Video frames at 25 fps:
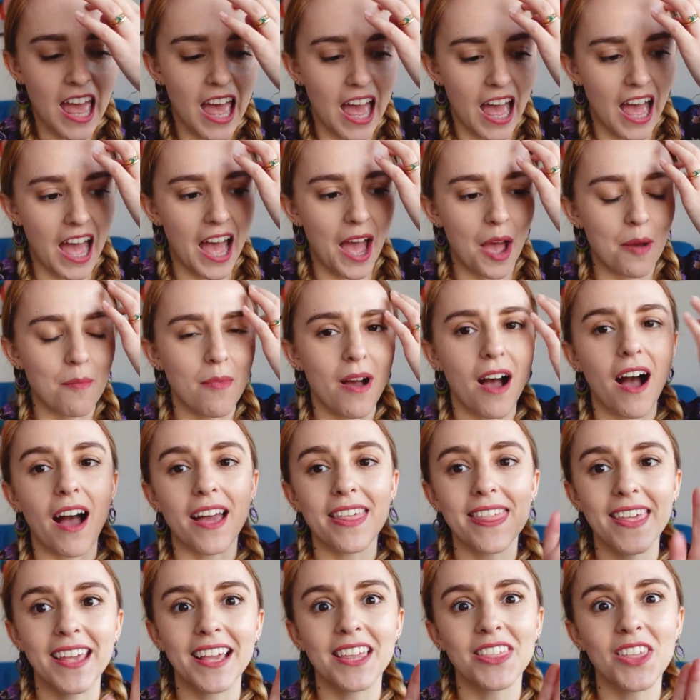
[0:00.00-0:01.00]
I
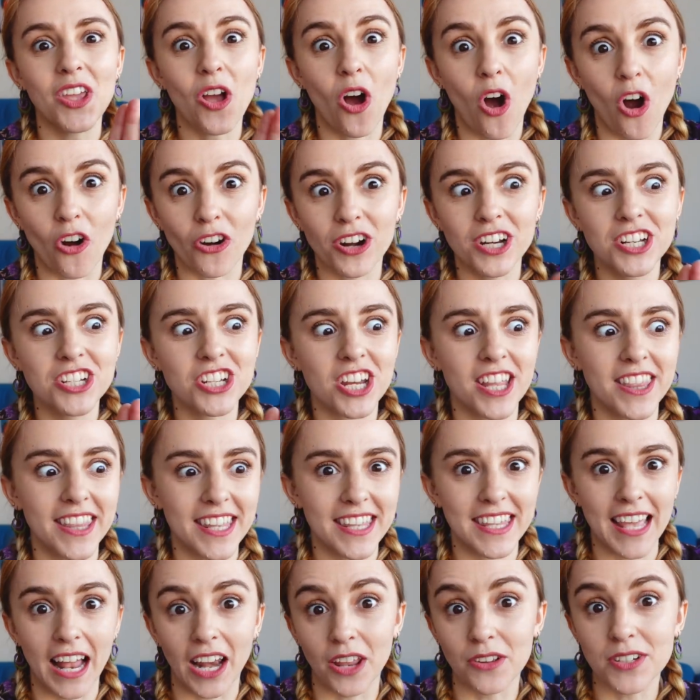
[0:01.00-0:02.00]
think the orange and the
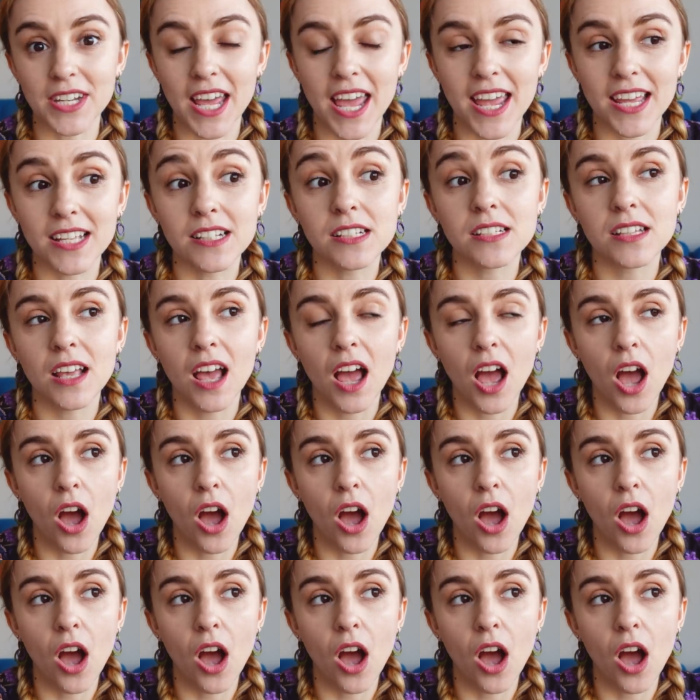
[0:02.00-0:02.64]
yellow days